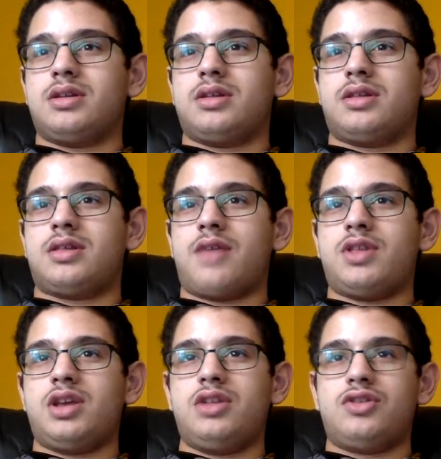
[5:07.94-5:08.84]

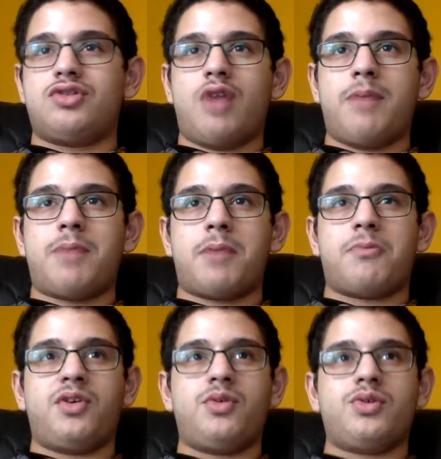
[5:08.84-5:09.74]
17 straight
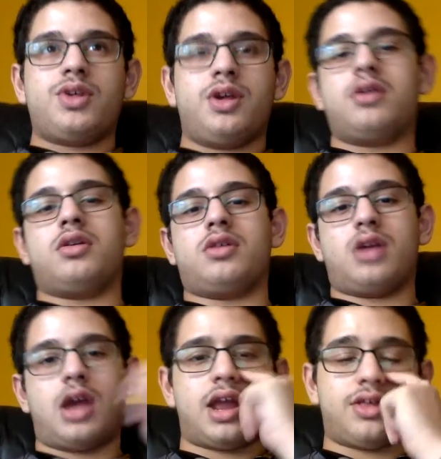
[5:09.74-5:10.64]
pay-per-views,
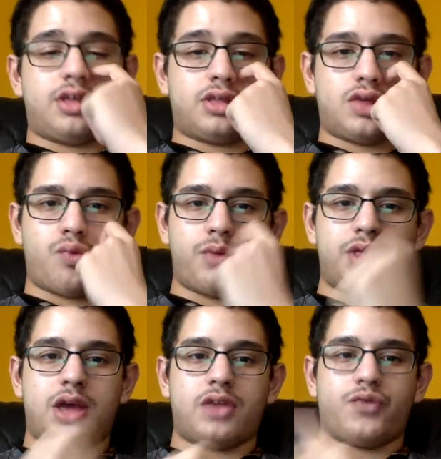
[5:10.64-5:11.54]
and I think this will be
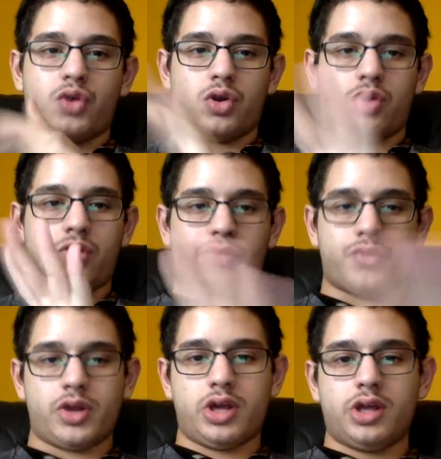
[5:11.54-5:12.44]
the end for her
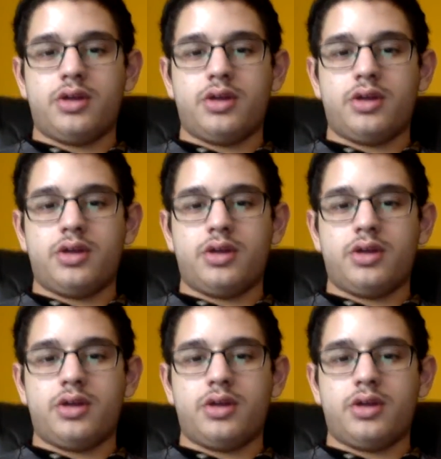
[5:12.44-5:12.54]
streak.